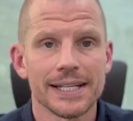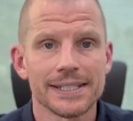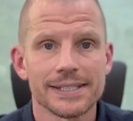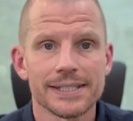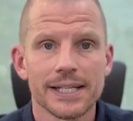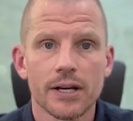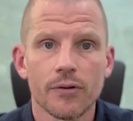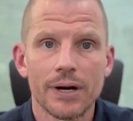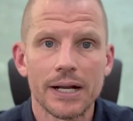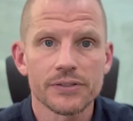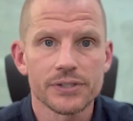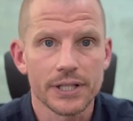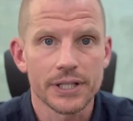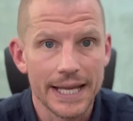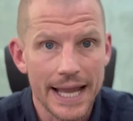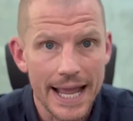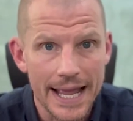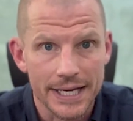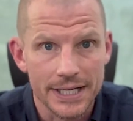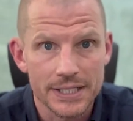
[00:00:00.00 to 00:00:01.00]
stick around to the
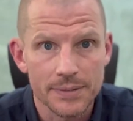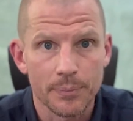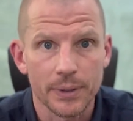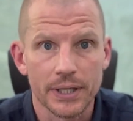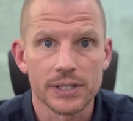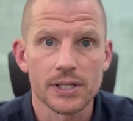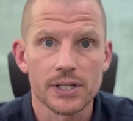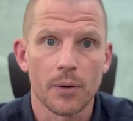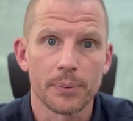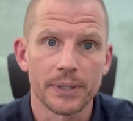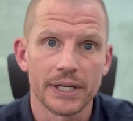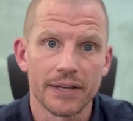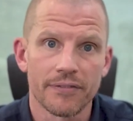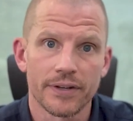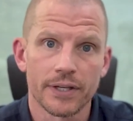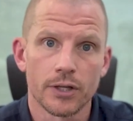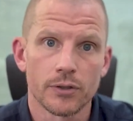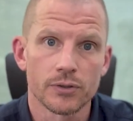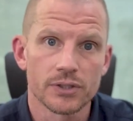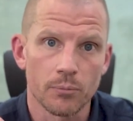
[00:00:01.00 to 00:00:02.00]
end because I'll be giving
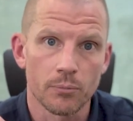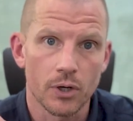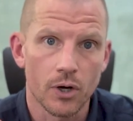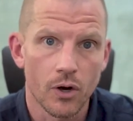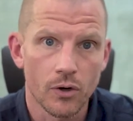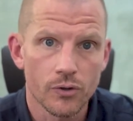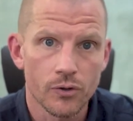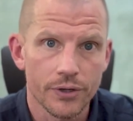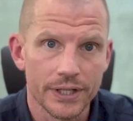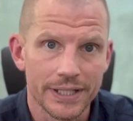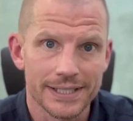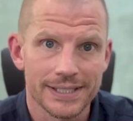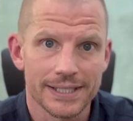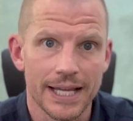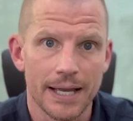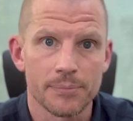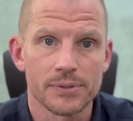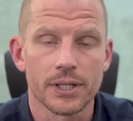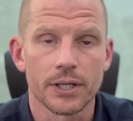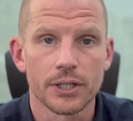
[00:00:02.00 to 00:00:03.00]
you some concrete
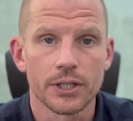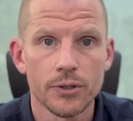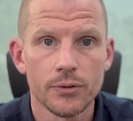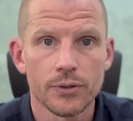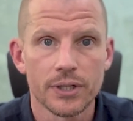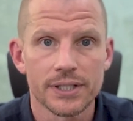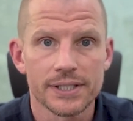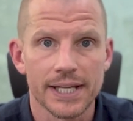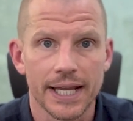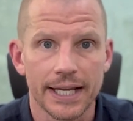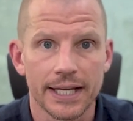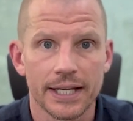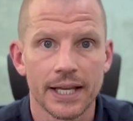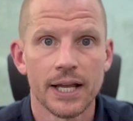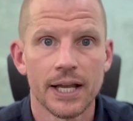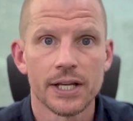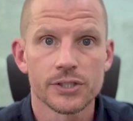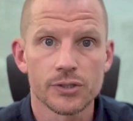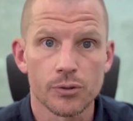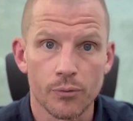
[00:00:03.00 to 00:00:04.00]
steps that you can take
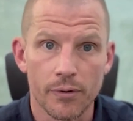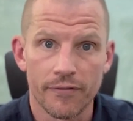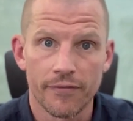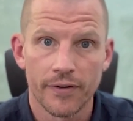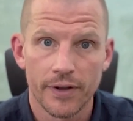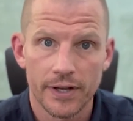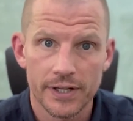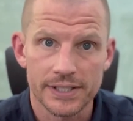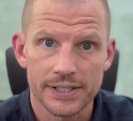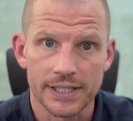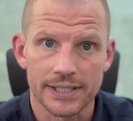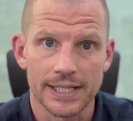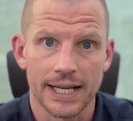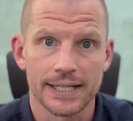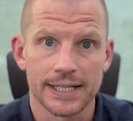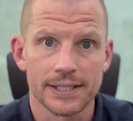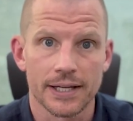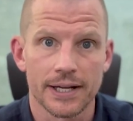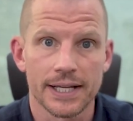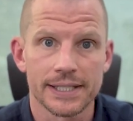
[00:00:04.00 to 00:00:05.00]
to reverse this
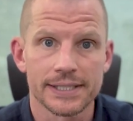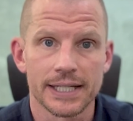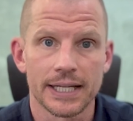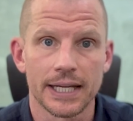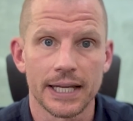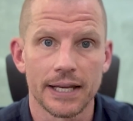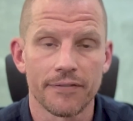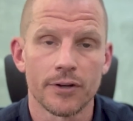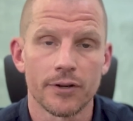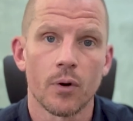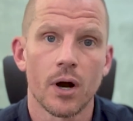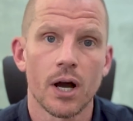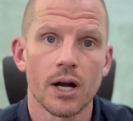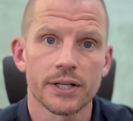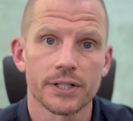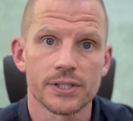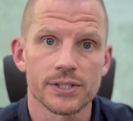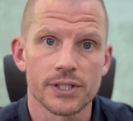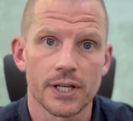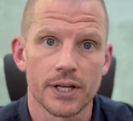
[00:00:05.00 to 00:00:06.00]
anxiety if you are
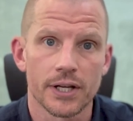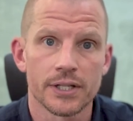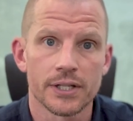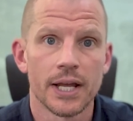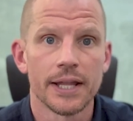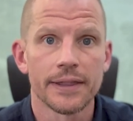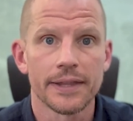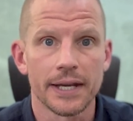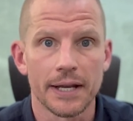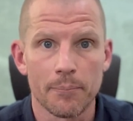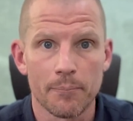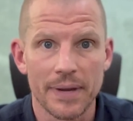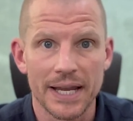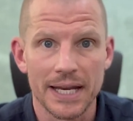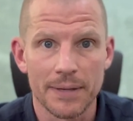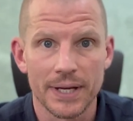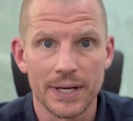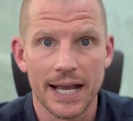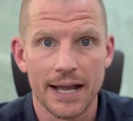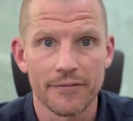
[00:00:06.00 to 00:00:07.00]
concerned that it may
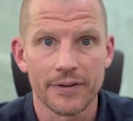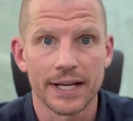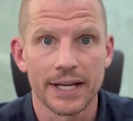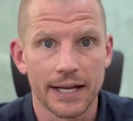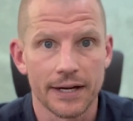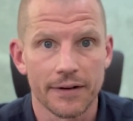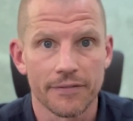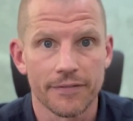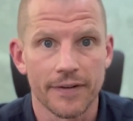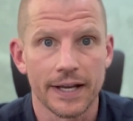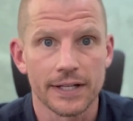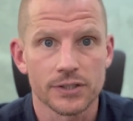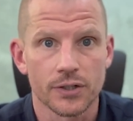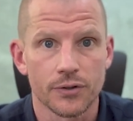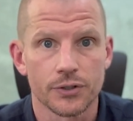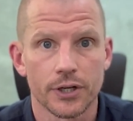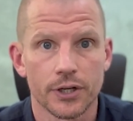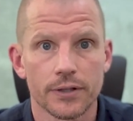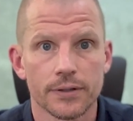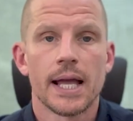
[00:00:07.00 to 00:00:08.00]
be having an effect on you.